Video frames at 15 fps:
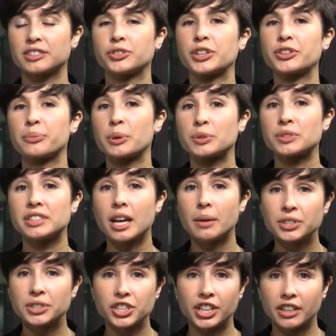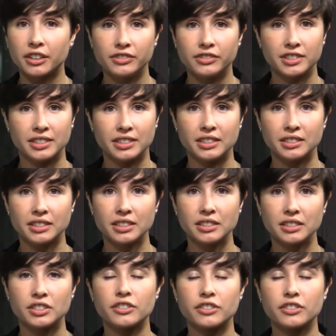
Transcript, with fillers: treat the most damaging of diseases,